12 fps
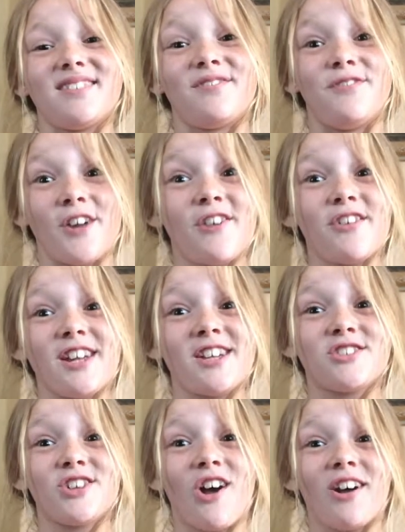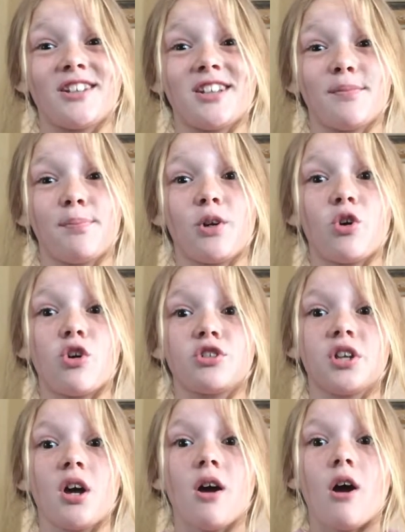very excited
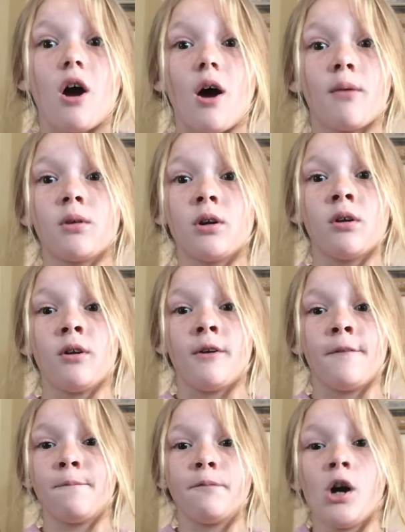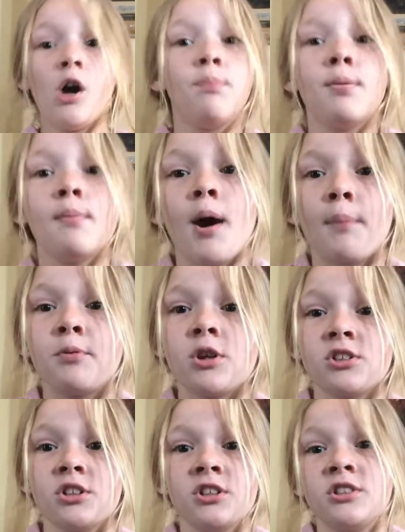because I'm gonna open my
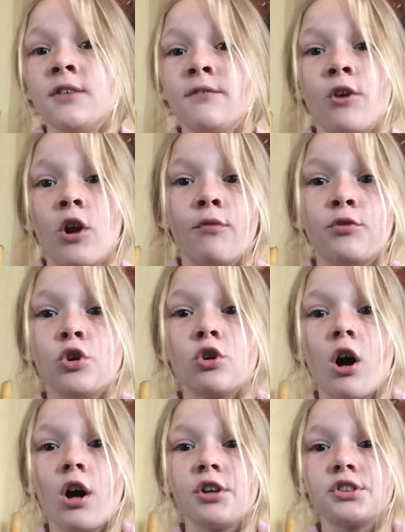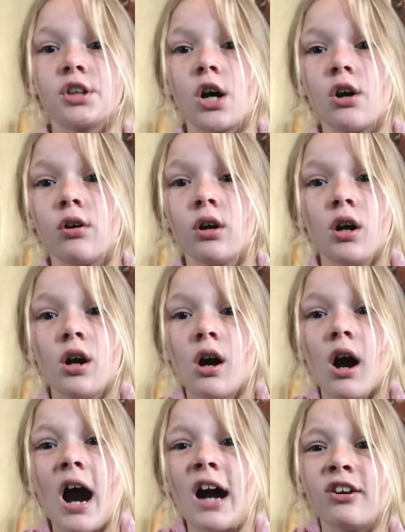presents in front of you guys. So
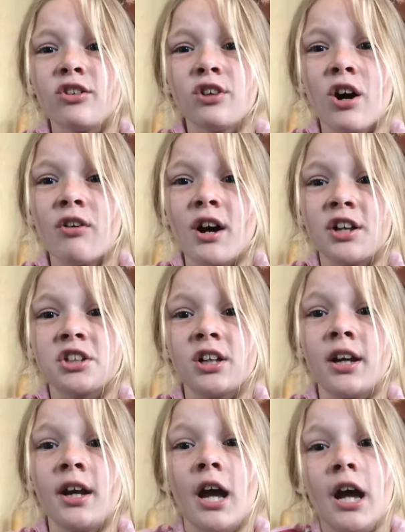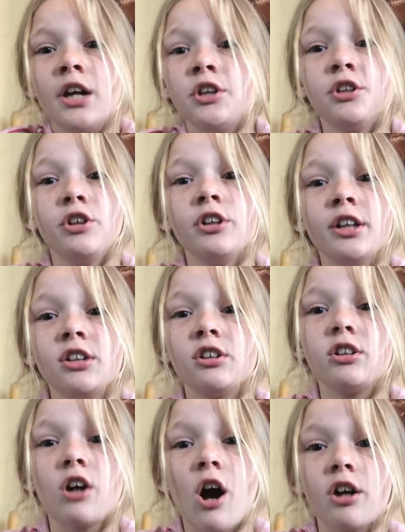I don't know. Actually, you need
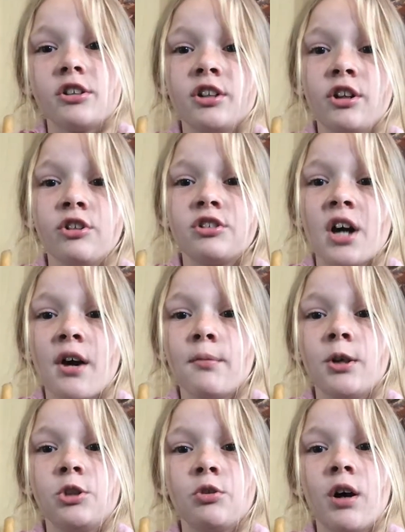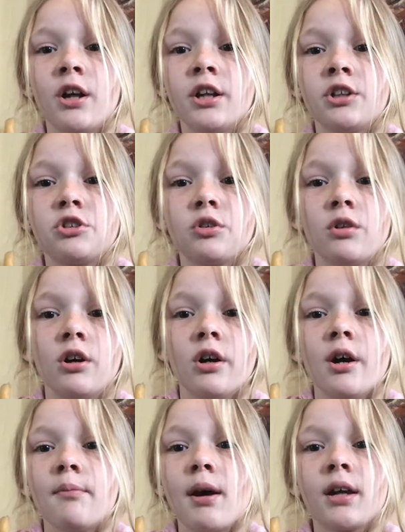guys need to tell me. Do I need to
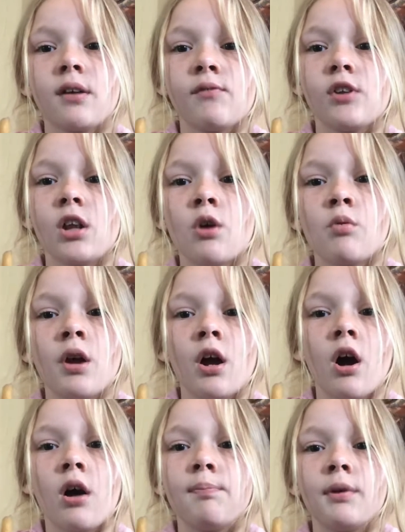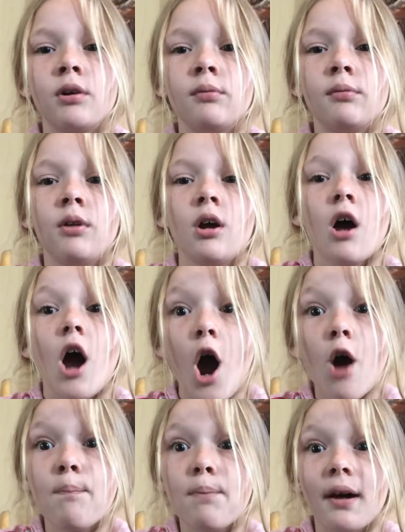make a video where I open
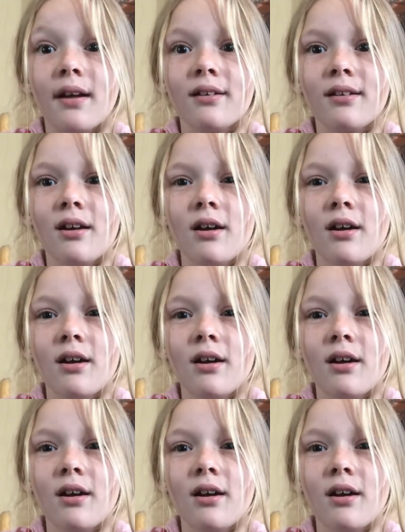open